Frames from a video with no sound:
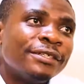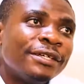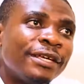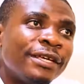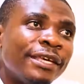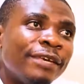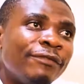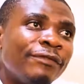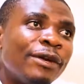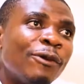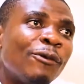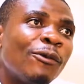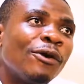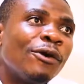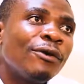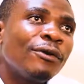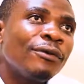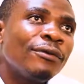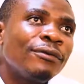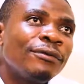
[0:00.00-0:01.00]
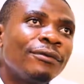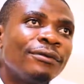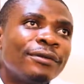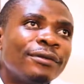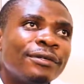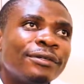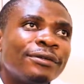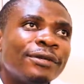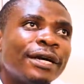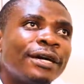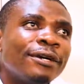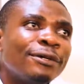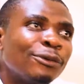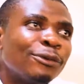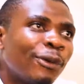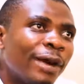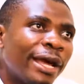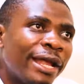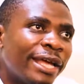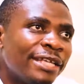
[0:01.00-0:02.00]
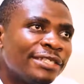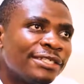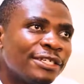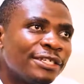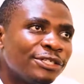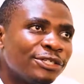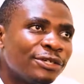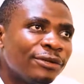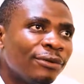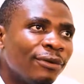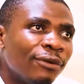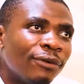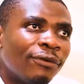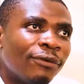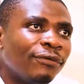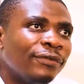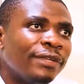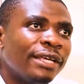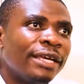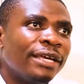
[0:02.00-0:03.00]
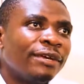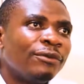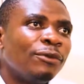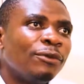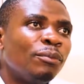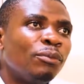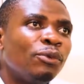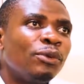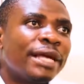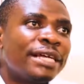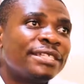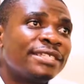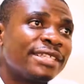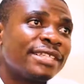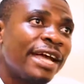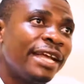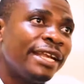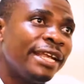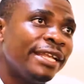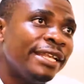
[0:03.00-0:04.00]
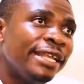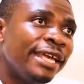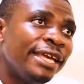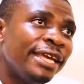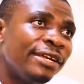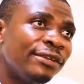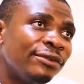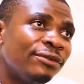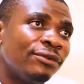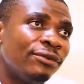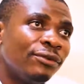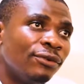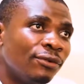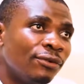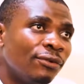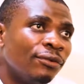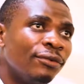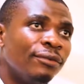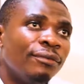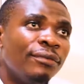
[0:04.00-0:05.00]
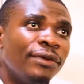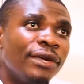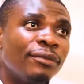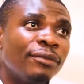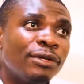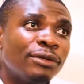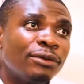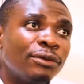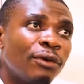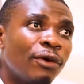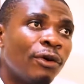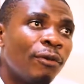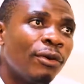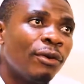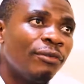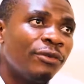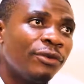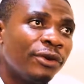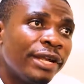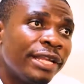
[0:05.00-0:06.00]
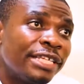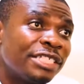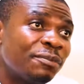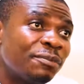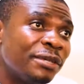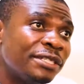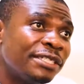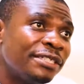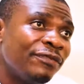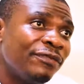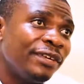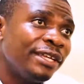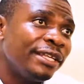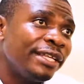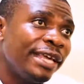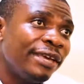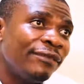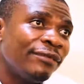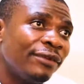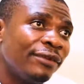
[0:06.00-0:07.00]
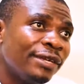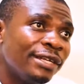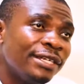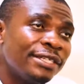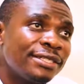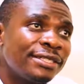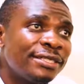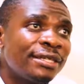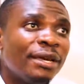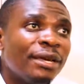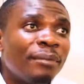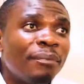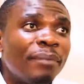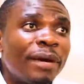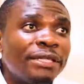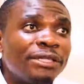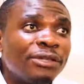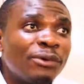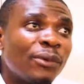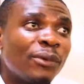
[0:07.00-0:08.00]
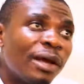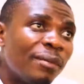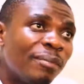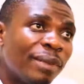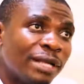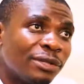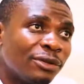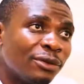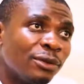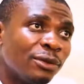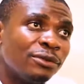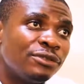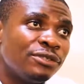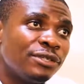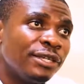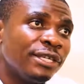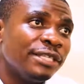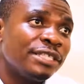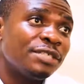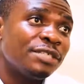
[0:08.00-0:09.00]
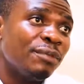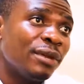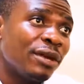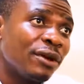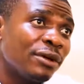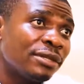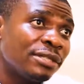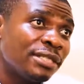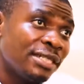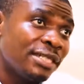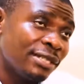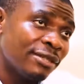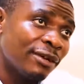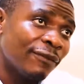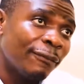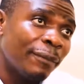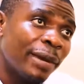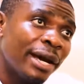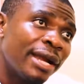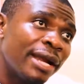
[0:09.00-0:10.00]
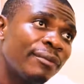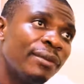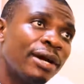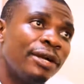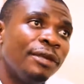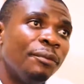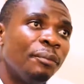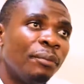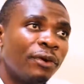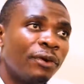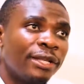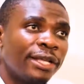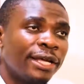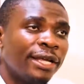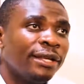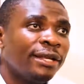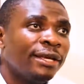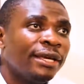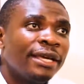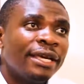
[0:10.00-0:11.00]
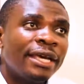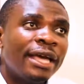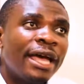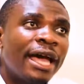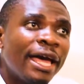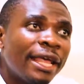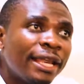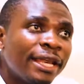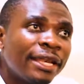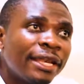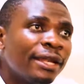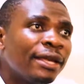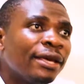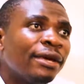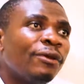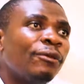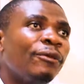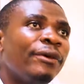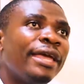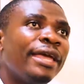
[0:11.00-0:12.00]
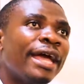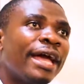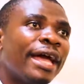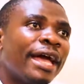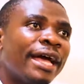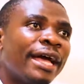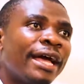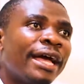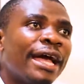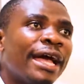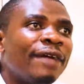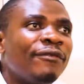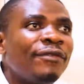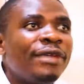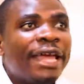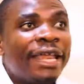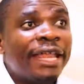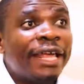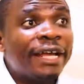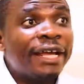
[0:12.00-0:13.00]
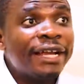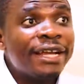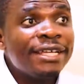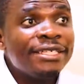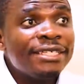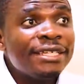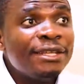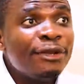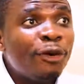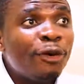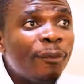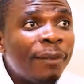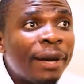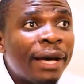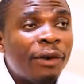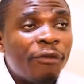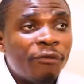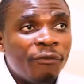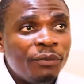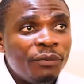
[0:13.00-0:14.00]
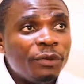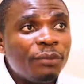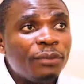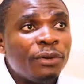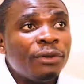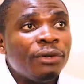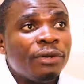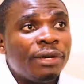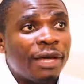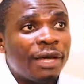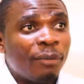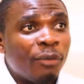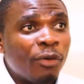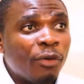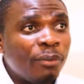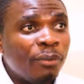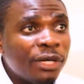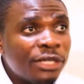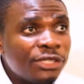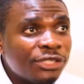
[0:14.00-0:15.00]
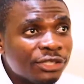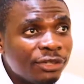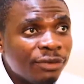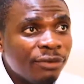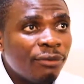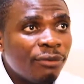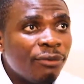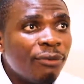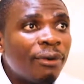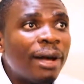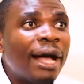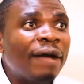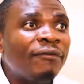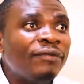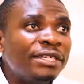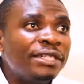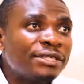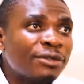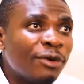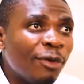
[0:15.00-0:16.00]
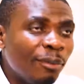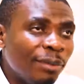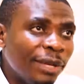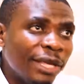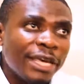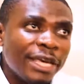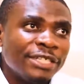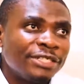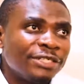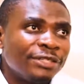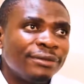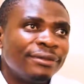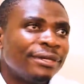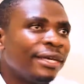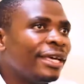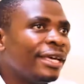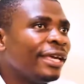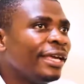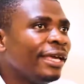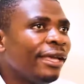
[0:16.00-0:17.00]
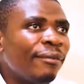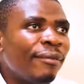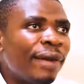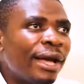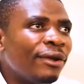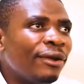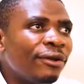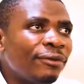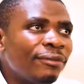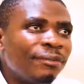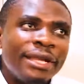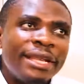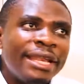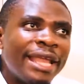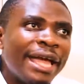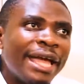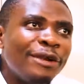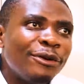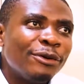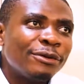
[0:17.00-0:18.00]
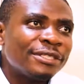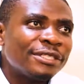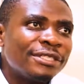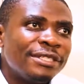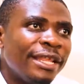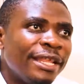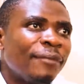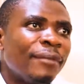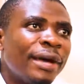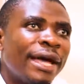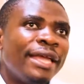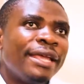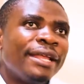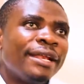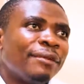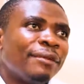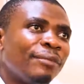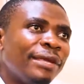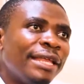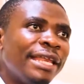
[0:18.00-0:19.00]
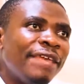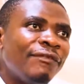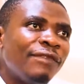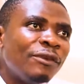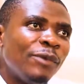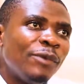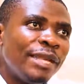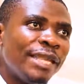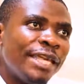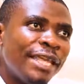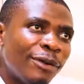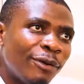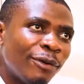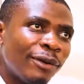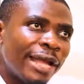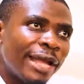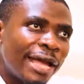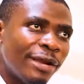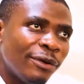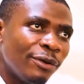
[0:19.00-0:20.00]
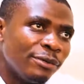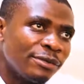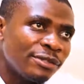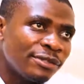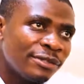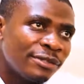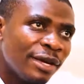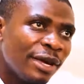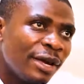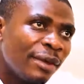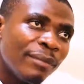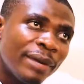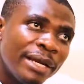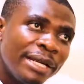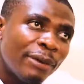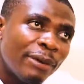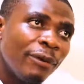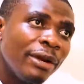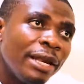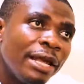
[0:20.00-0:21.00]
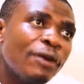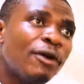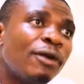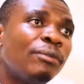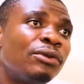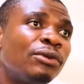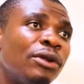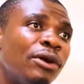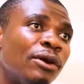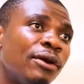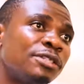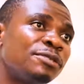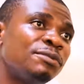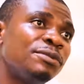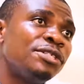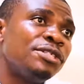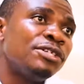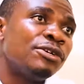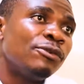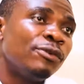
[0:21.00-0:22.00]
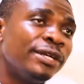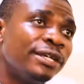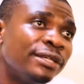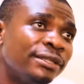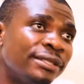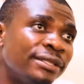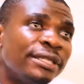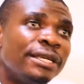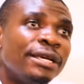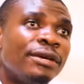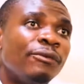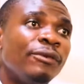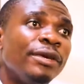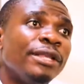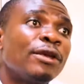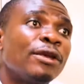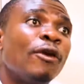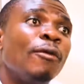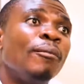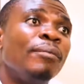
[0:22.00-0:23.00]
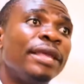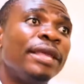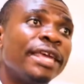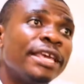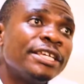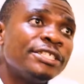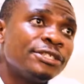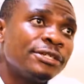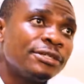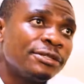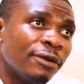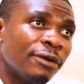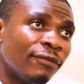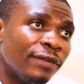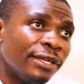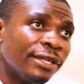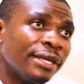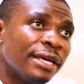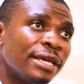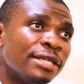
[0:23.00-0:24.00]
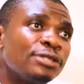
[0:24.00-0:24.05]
If the World Health Organization, or they could put aside a day to be able to commemorate a specific day for this particular pathology, it is because it is of paramount importance. And we are having an increasing number of people in our population who have this complication. It might not be diagnosed, they might be living with it undiagnosed, but they only come to the hospital with complications of it.